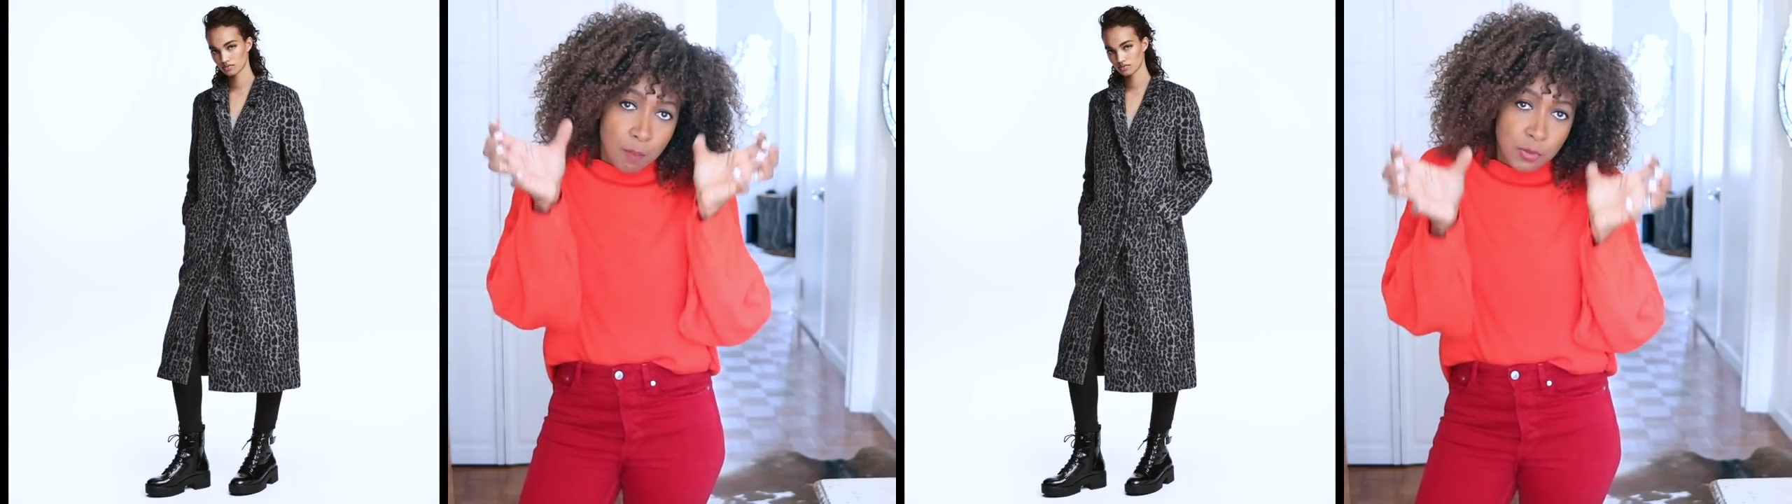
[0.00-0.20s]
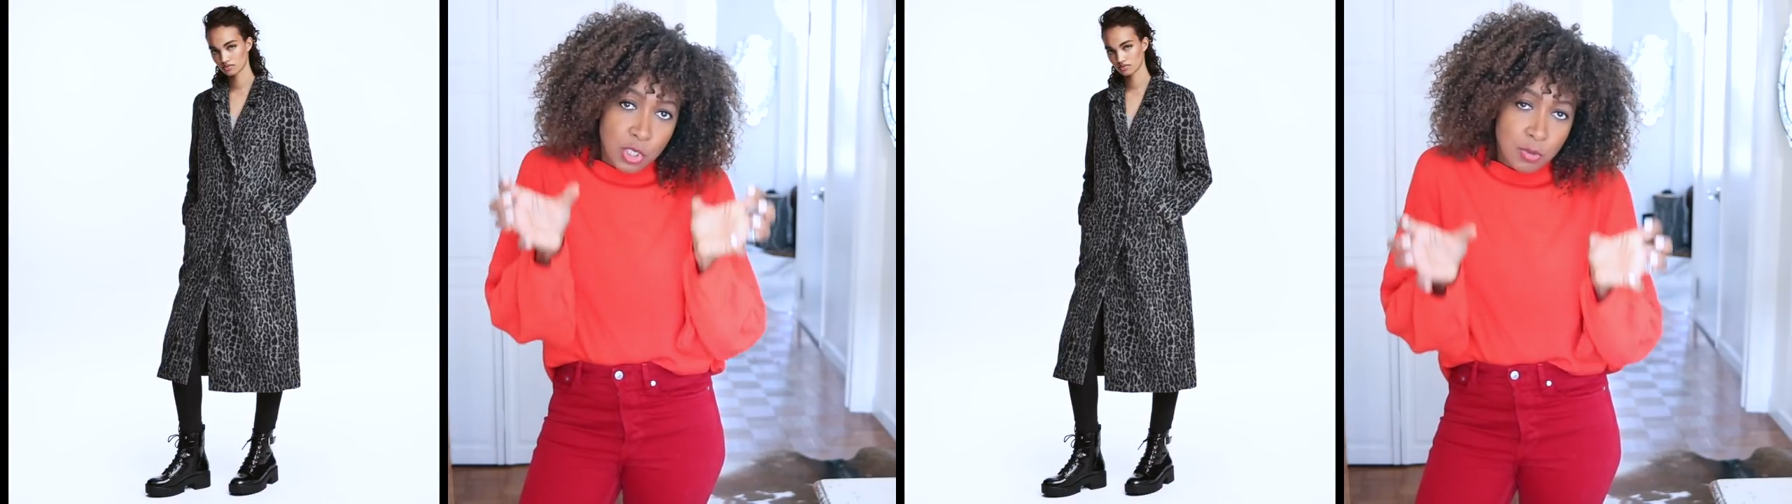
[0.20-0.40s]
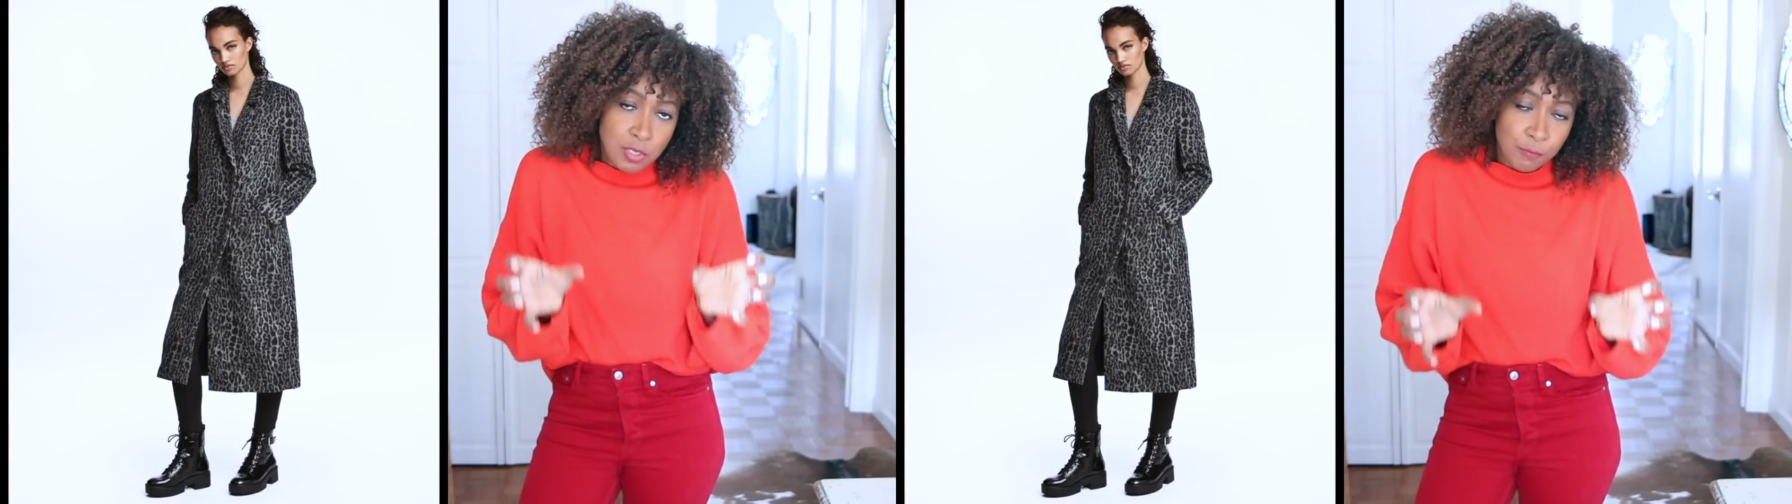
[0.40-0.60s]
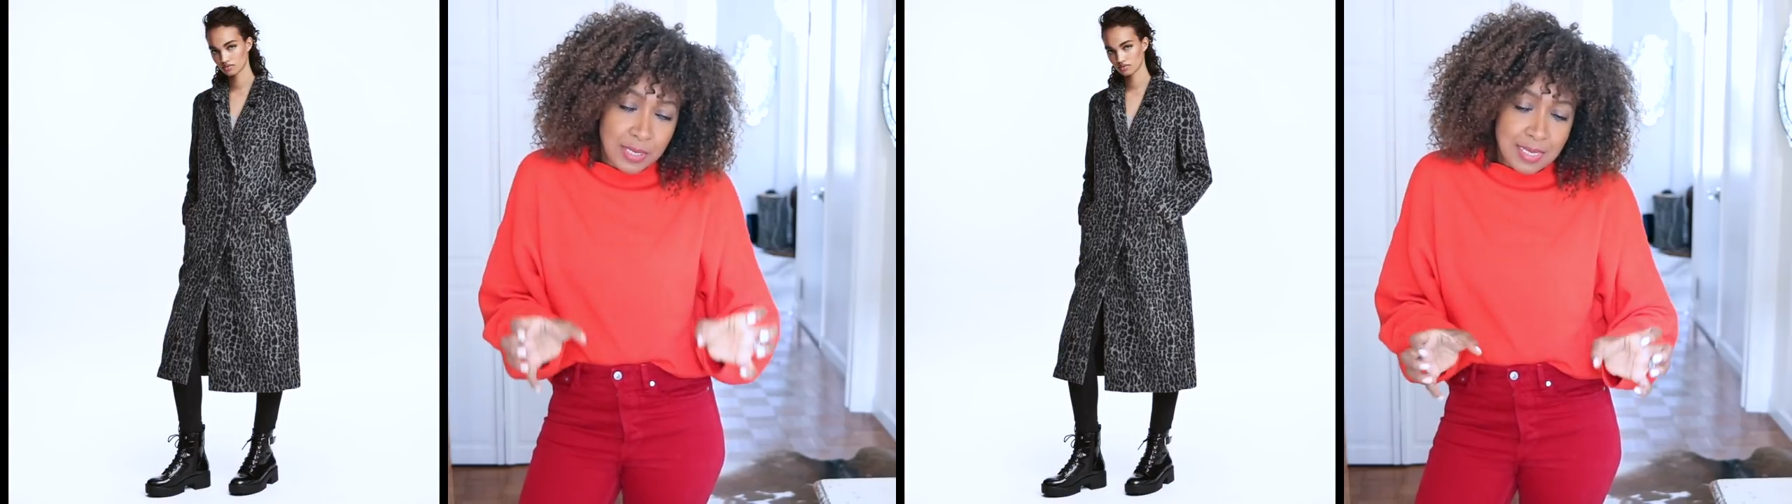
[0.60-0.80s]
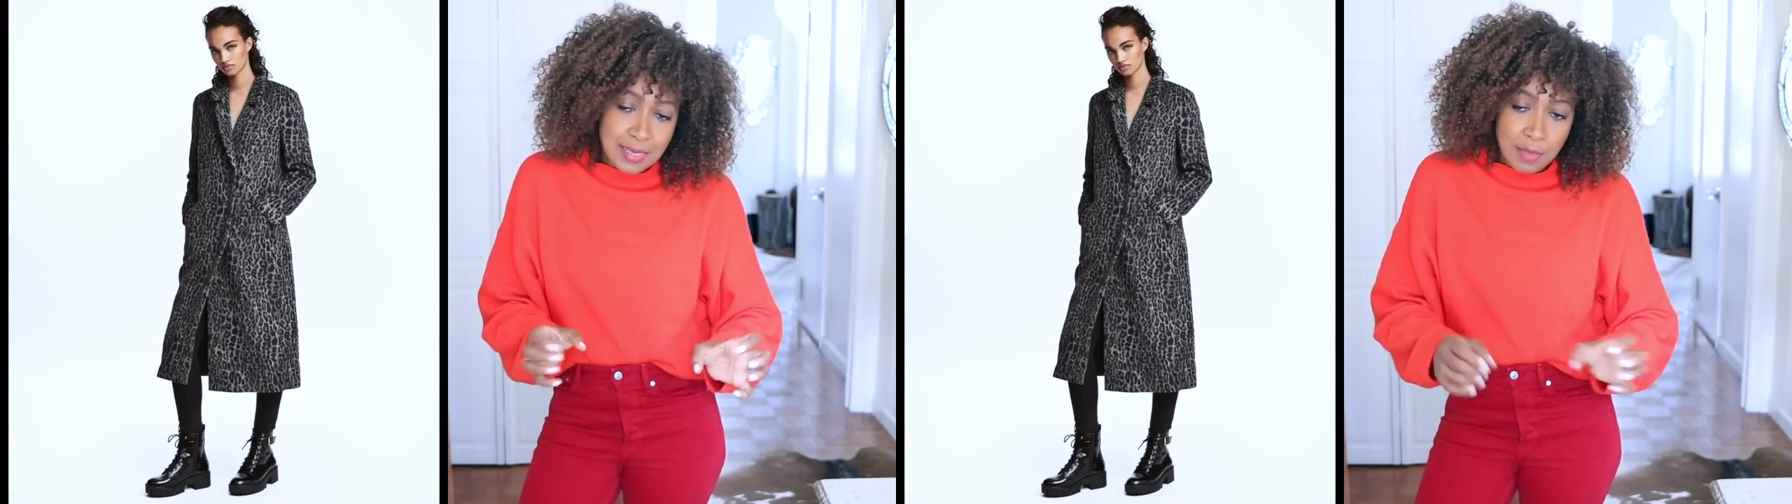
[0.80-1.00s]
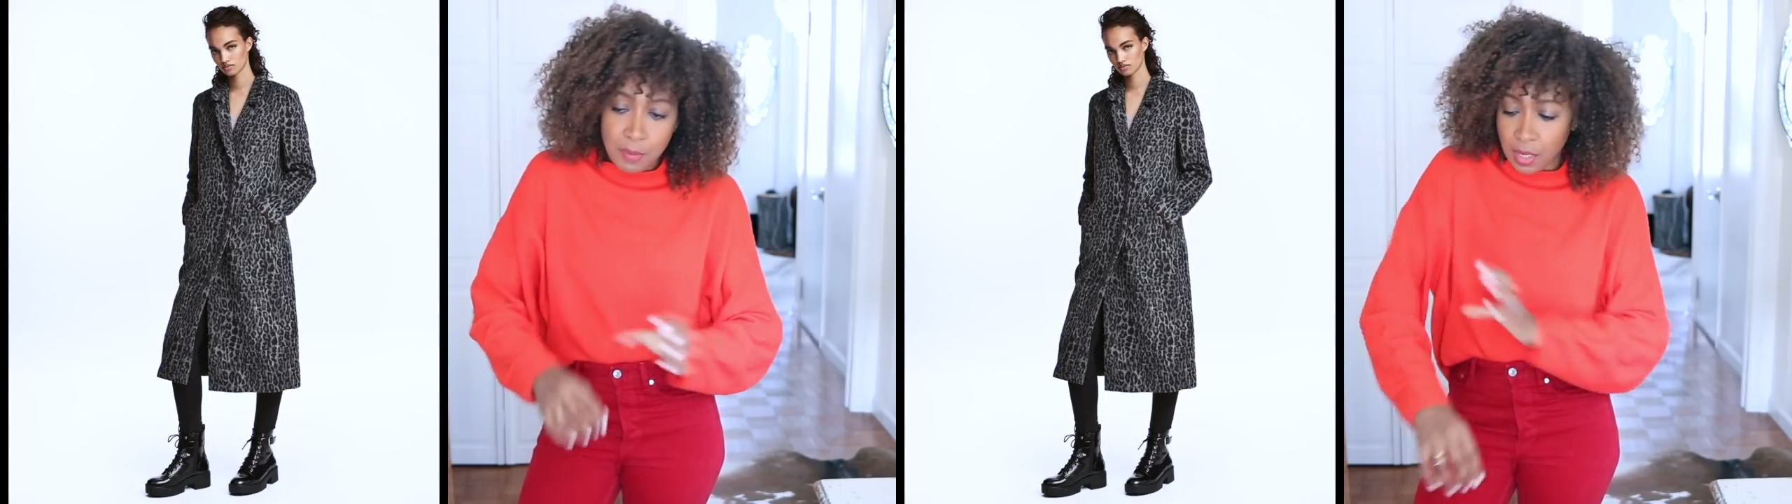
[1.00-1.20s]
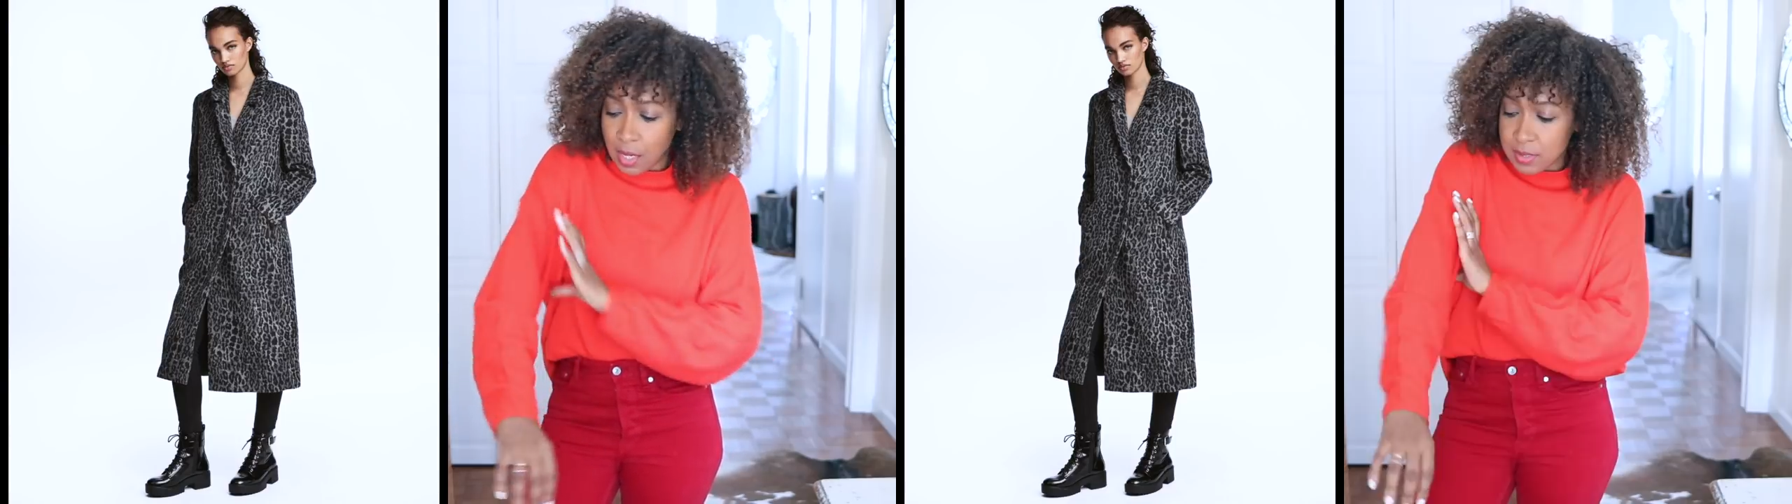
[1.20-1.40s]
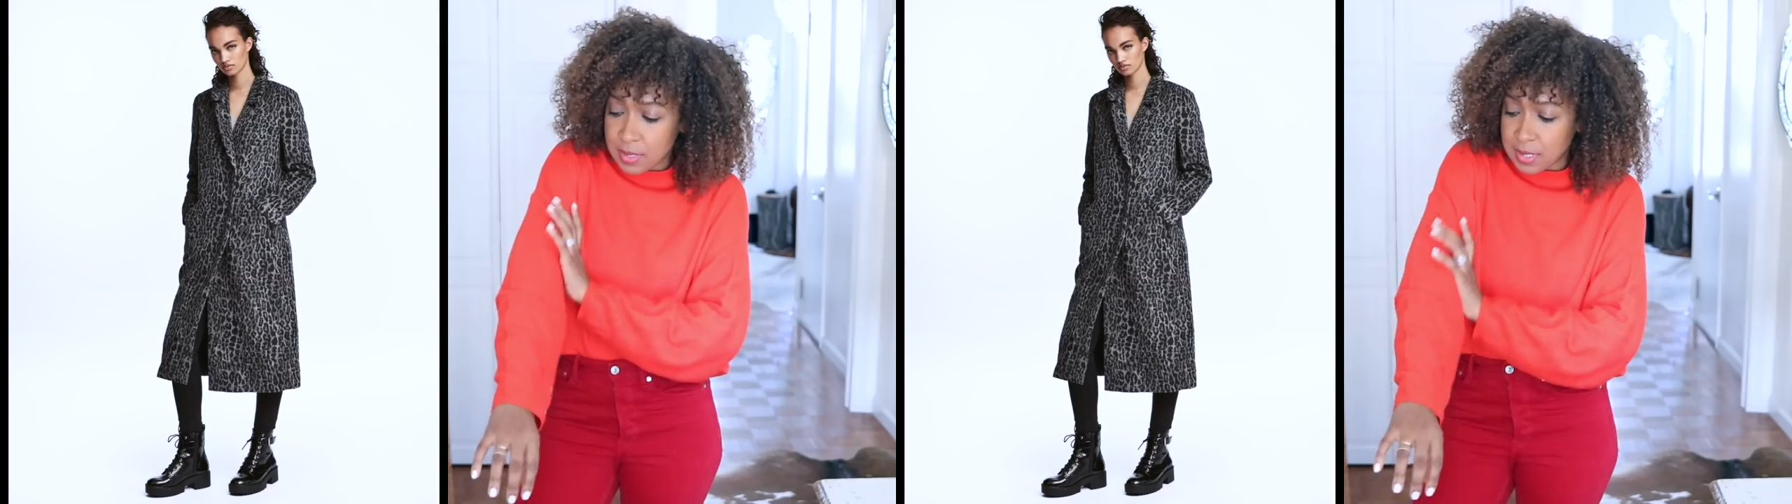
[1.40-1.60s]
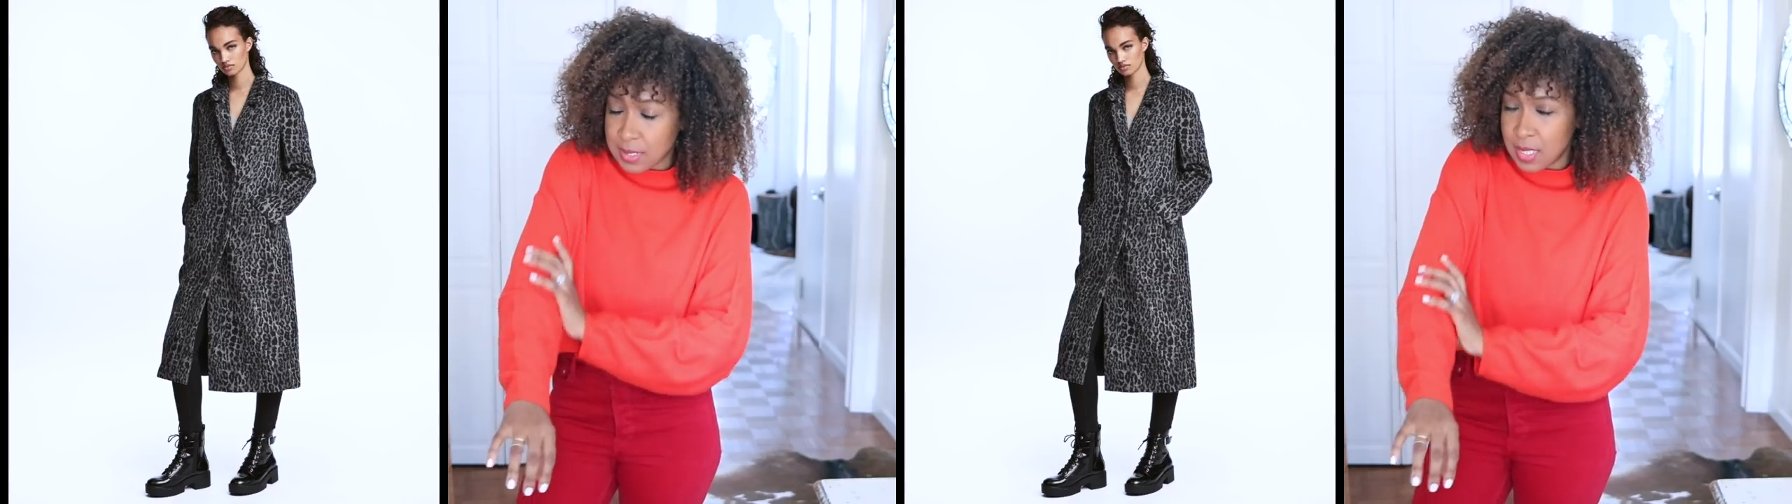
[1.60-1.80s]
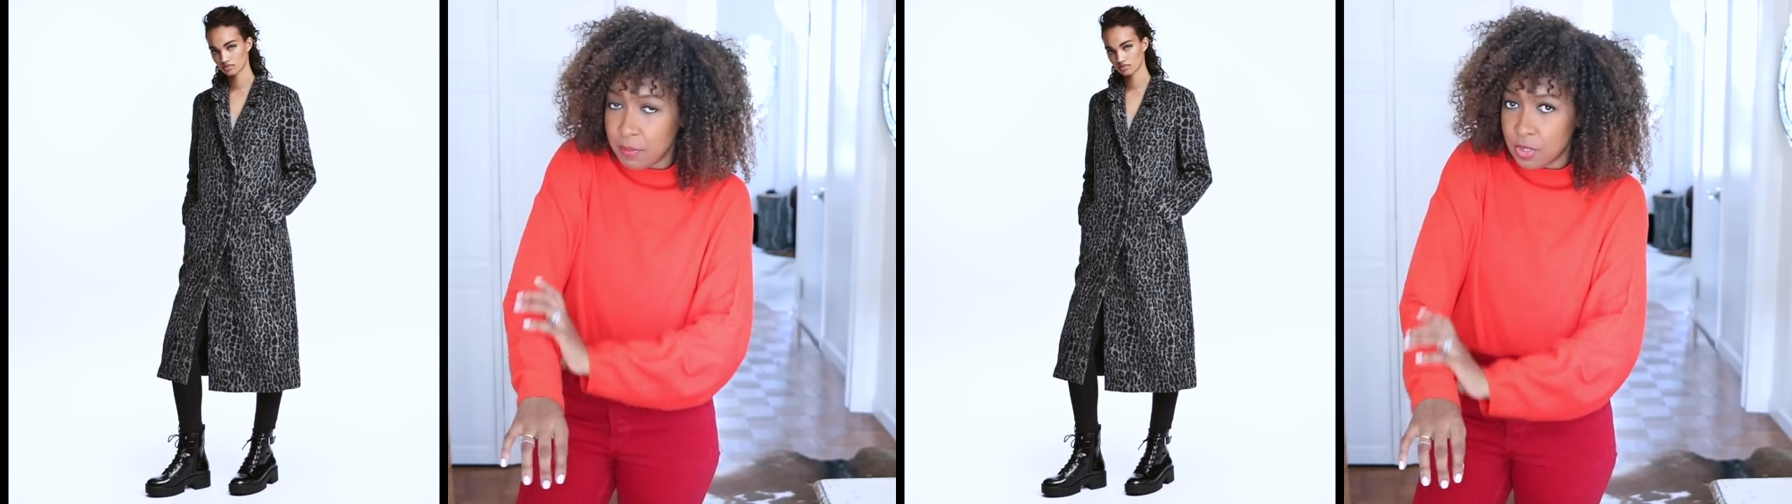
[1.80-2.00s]
beautifully slim cut,
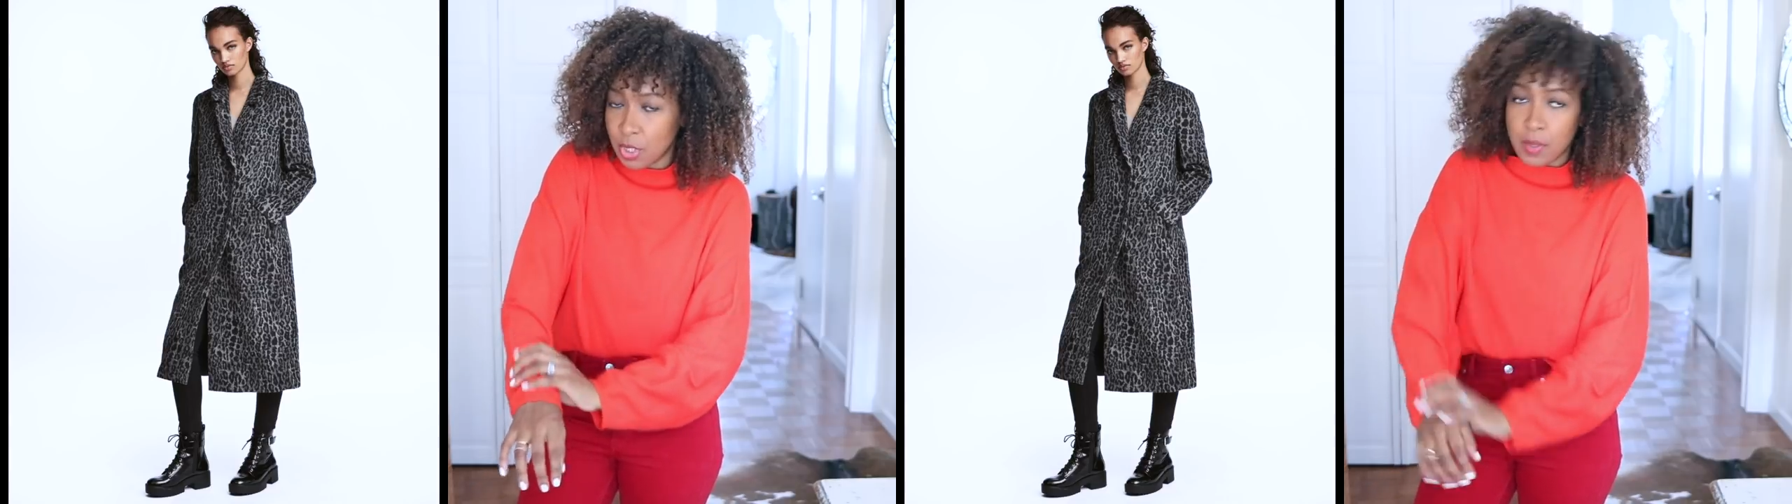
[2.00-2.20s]
slim.